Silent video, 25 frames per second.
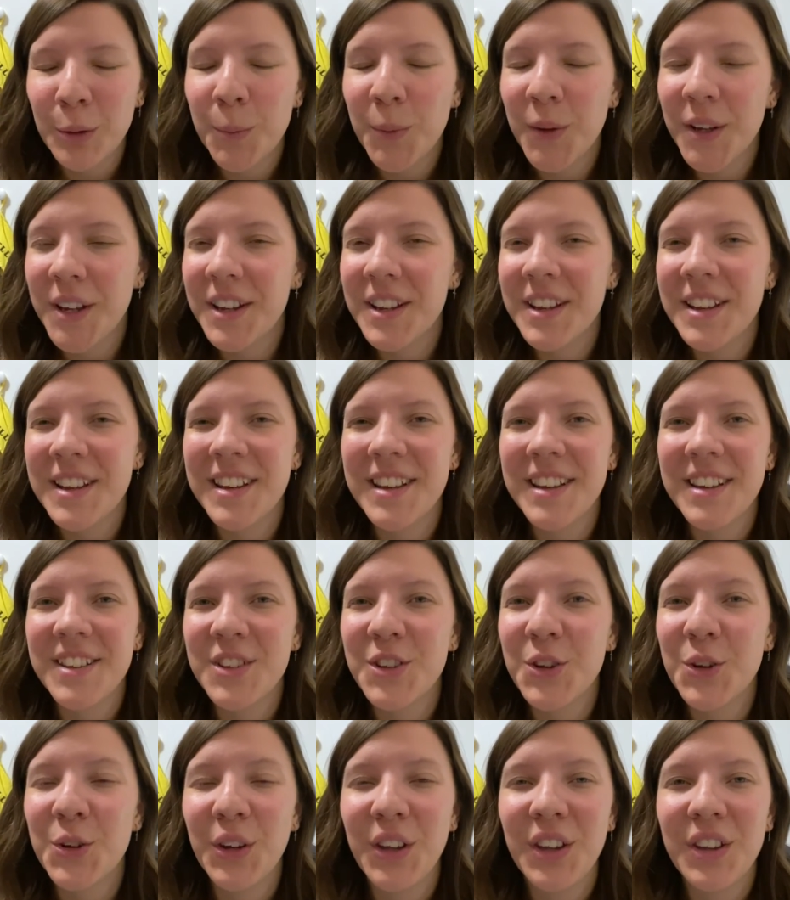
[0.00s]
but it is
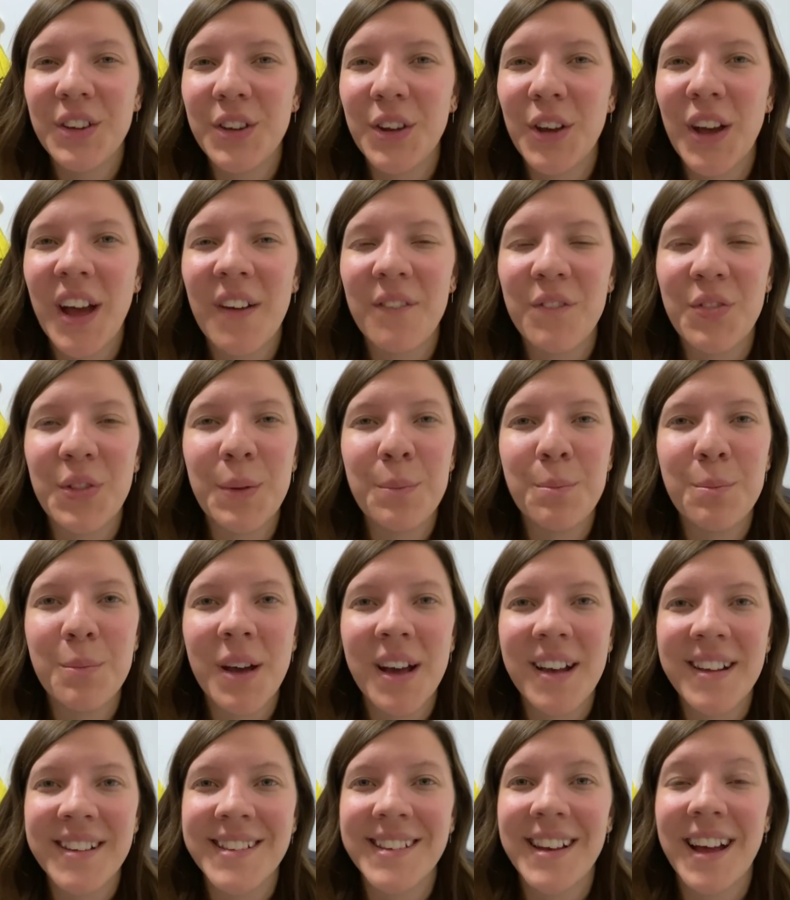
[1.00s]
going to have the
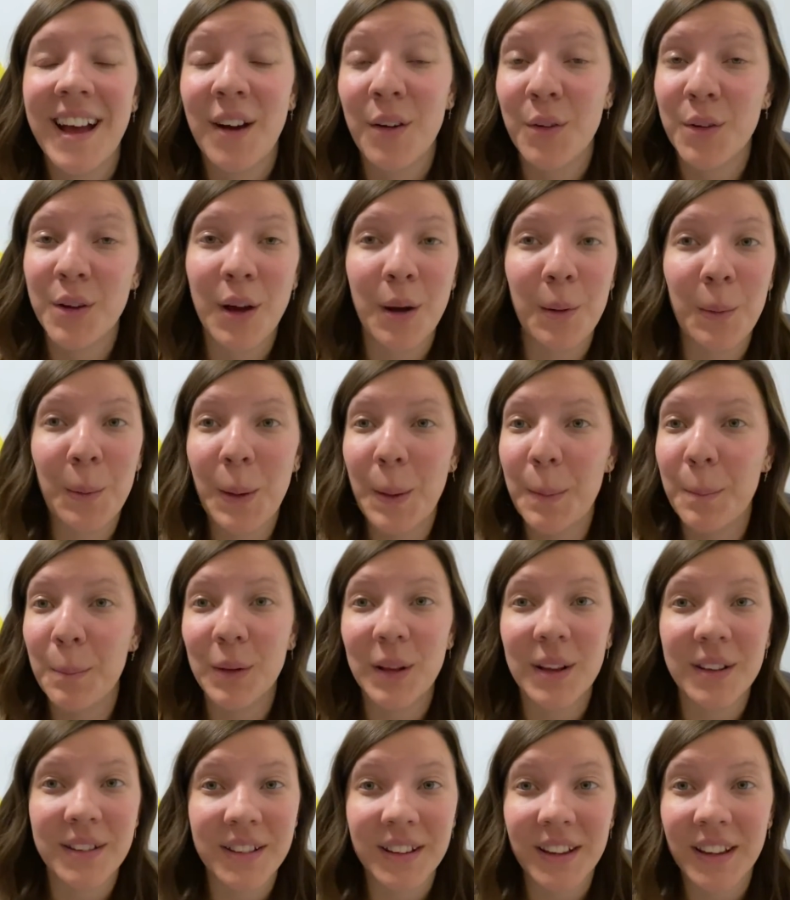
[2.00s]
best outcome and
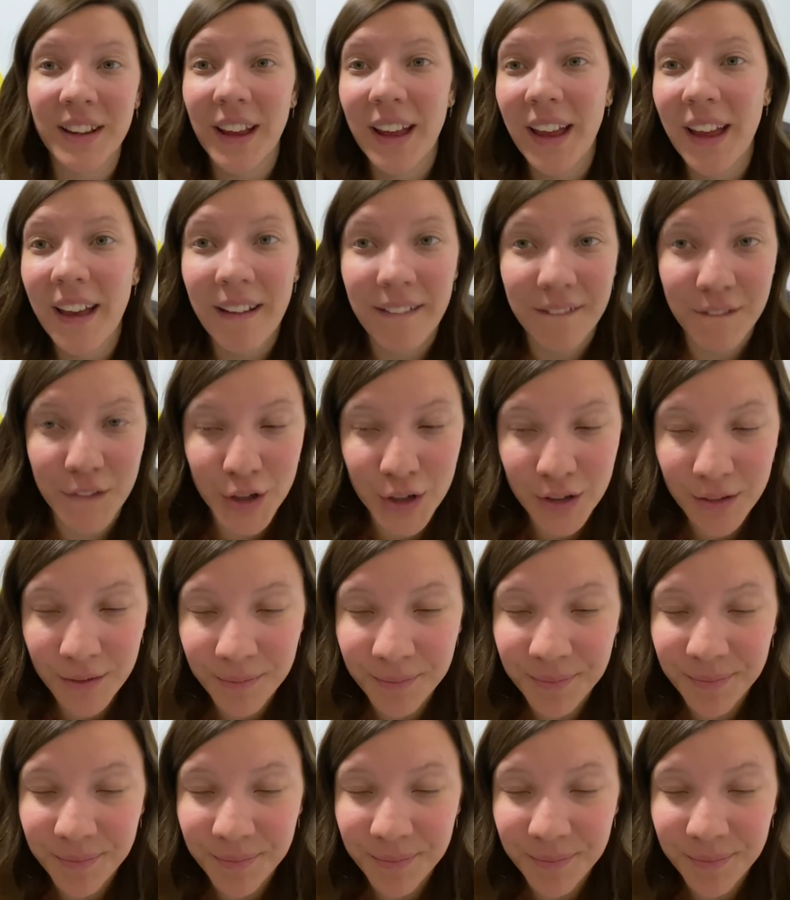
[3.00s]
blessing ever.